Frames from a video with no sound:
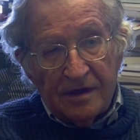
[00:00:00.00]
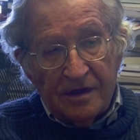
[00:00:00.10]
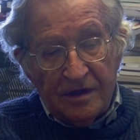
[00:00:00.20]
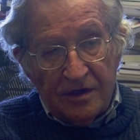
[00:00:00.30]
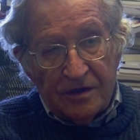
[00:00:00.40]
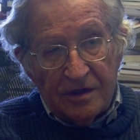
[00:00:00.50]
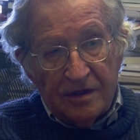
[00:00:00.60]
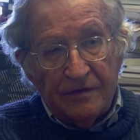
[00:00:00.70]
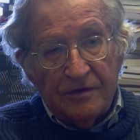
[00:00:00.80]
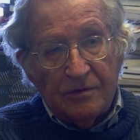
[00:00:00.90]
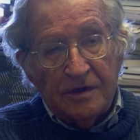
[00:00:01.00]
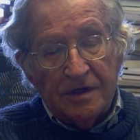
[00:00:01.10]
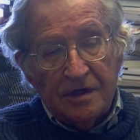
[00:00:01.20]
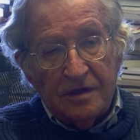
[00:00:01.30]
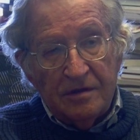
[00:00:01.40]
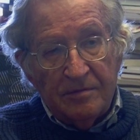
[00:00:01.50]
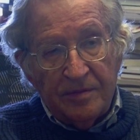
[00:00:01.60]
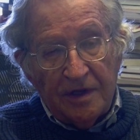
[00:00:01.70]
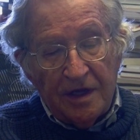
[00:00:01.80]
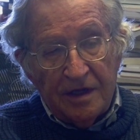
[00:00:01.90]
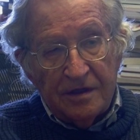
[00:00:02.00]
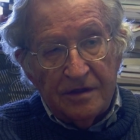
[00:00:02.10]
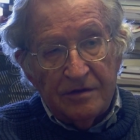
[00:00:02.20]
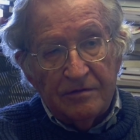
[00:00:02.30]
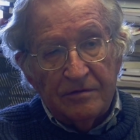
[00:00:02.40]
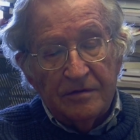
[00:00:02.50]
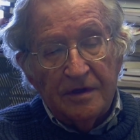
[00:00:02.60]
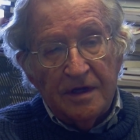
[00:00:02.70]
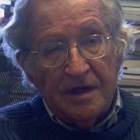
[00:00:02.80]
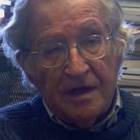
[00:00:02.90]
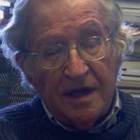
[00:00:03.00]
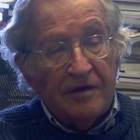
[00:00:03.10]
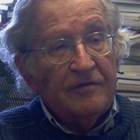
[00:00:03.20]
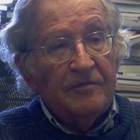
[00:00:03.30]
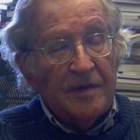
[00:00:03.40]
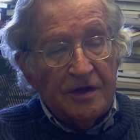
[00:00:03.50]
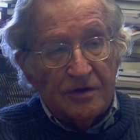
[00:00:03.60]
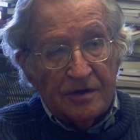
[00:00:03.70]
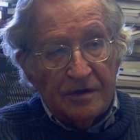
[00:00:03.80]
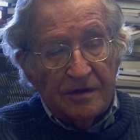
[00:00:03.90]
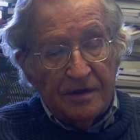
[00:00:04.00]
initiatives, which had planned to have major